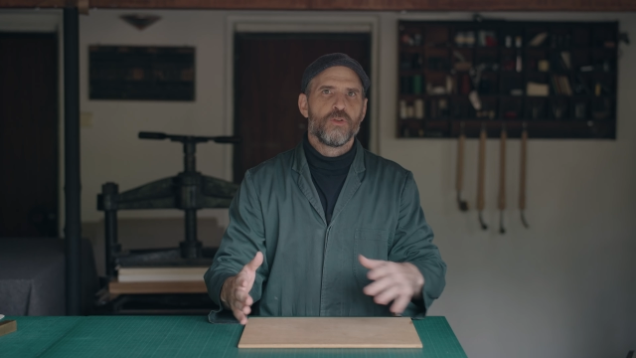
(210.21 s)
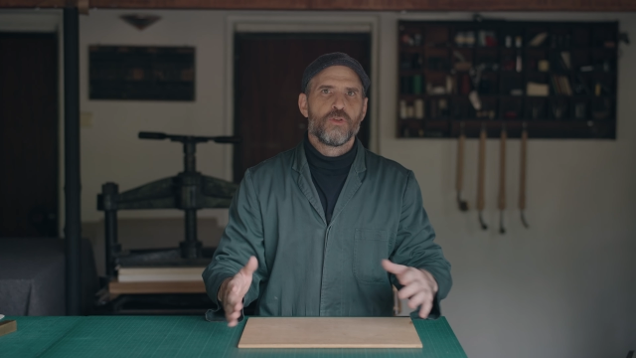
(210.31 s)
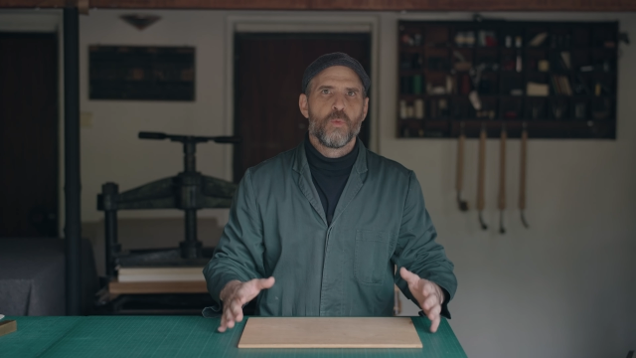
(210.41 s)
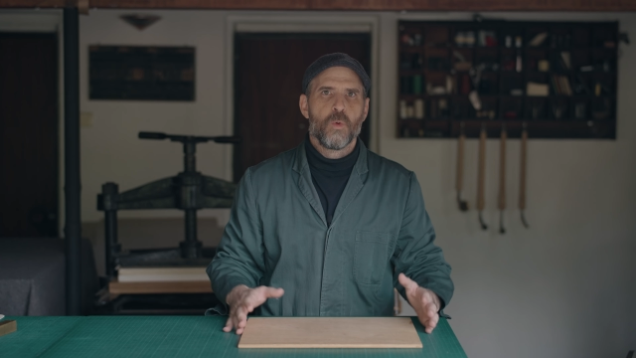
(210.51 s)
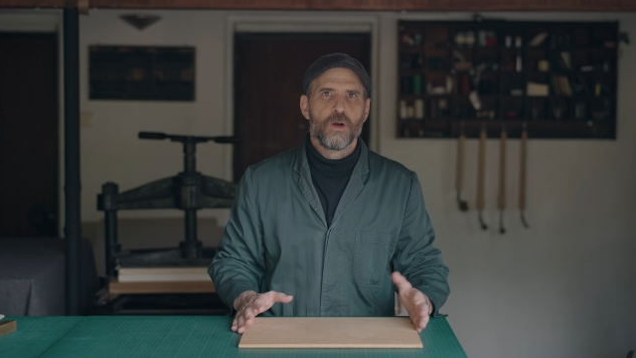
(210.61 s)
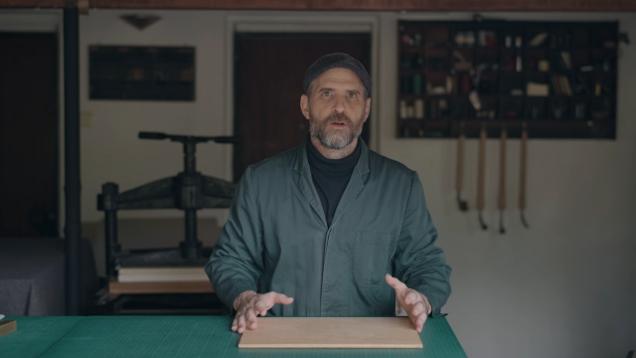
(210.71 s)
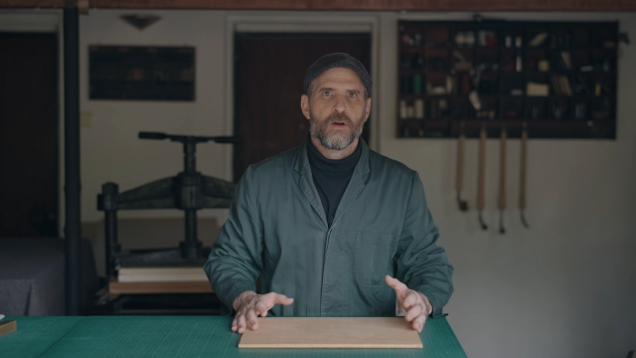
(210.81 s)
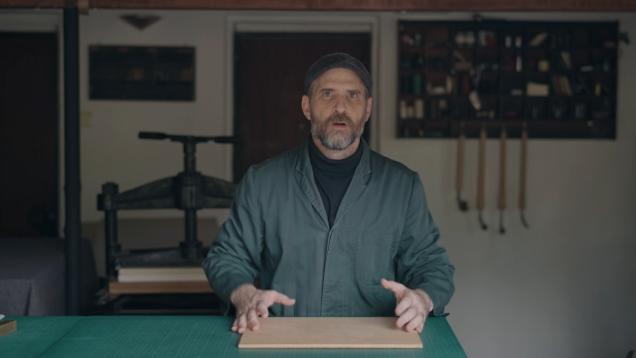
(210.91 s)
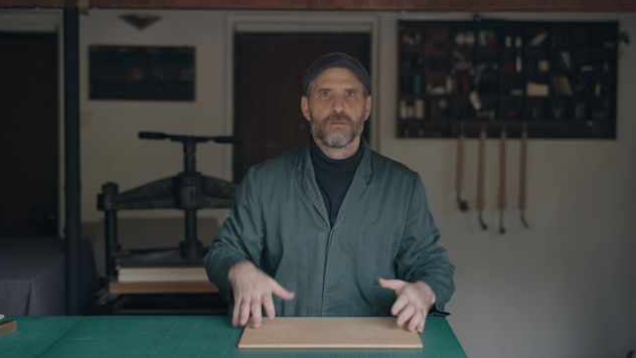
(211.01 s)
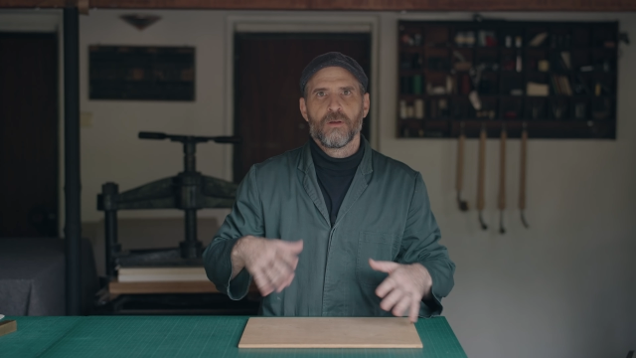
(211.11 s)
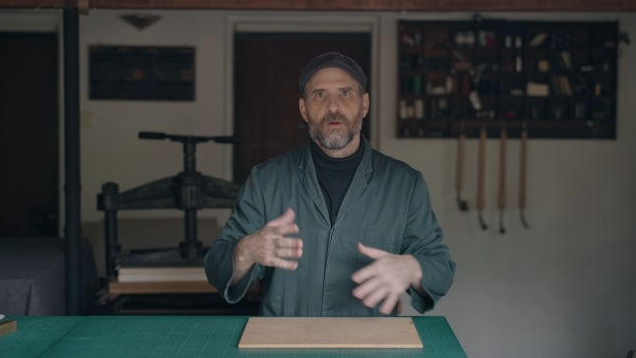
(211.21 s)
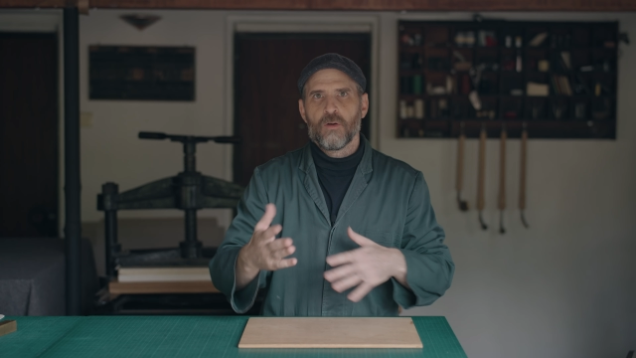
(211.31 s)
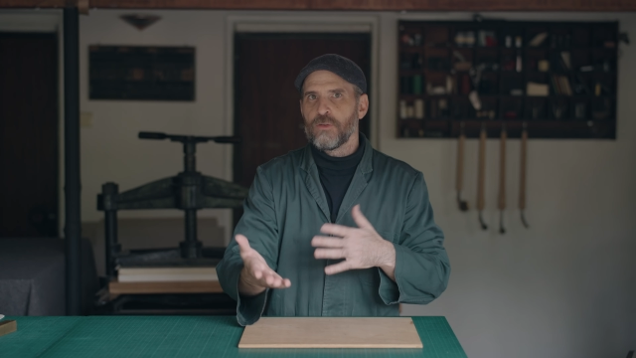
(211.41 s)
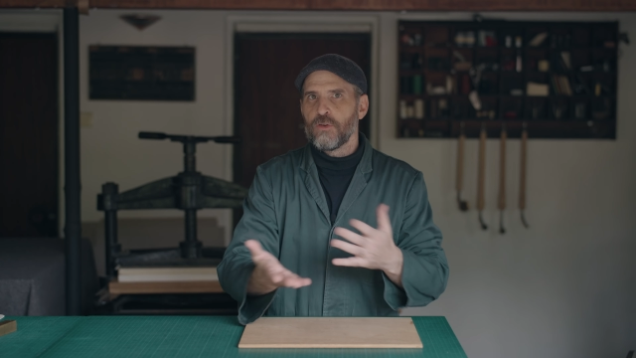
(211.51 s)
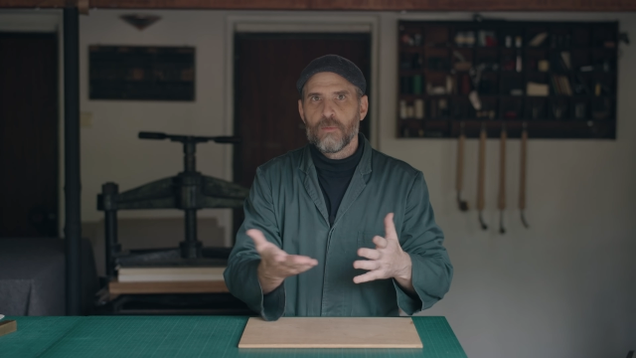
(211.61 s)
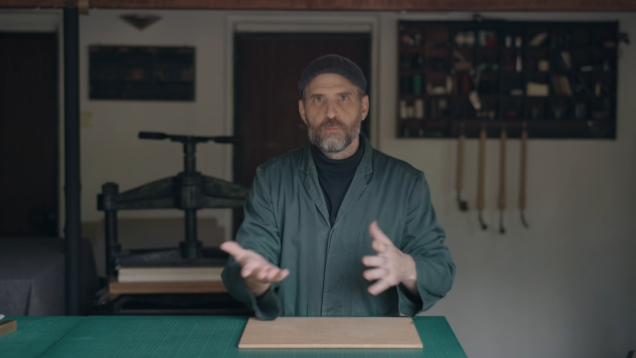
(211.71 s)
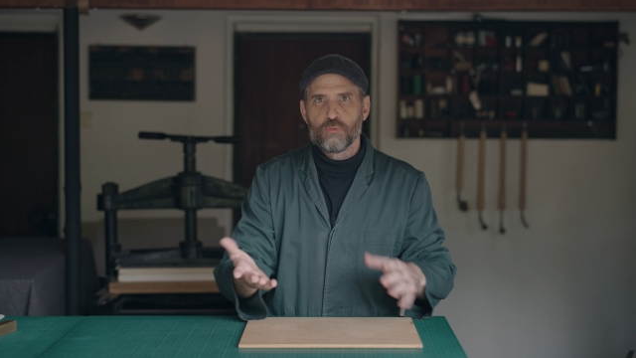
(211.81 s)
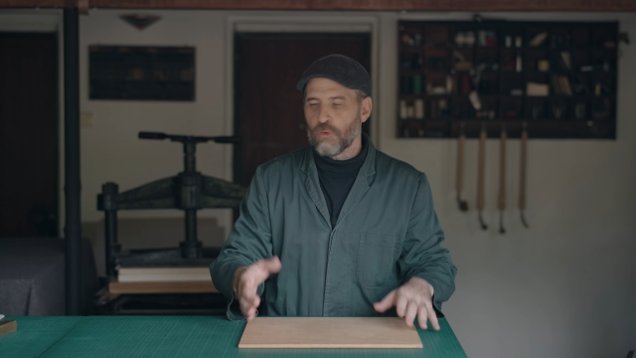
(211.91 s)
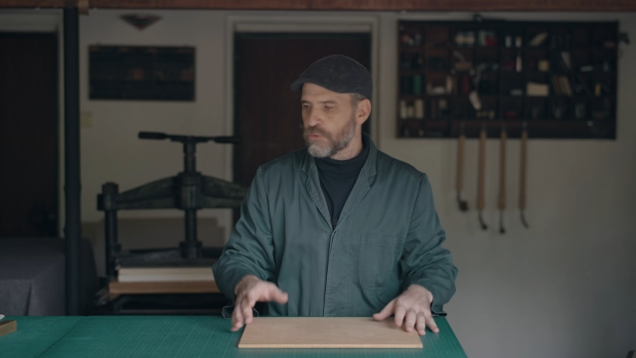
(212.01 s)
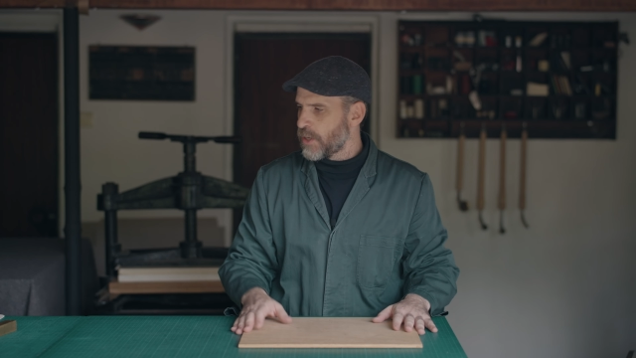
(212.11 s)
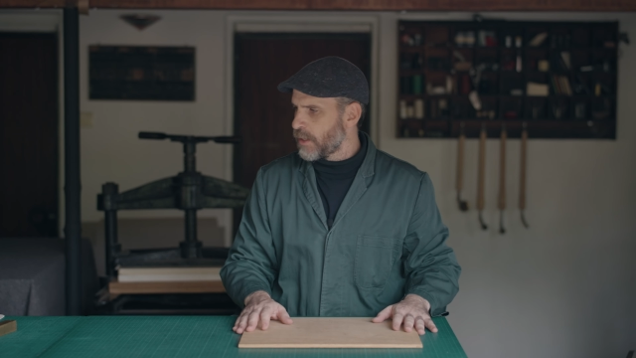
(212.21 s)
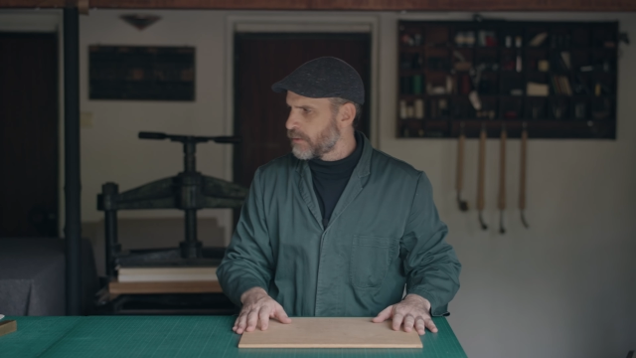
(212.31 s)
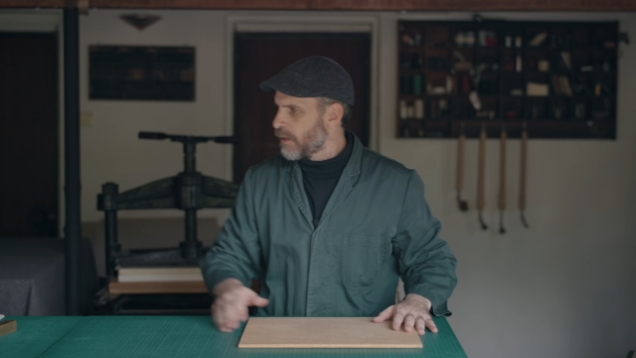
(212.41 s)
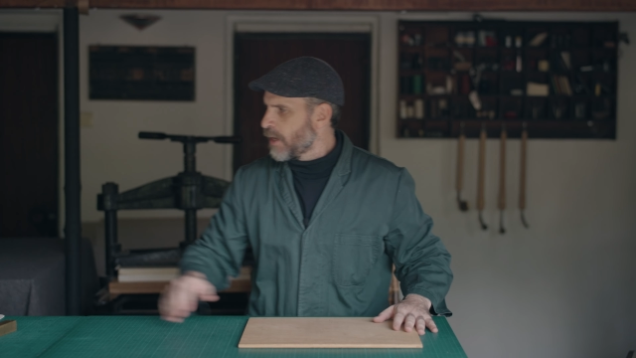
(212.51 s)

to work on your project.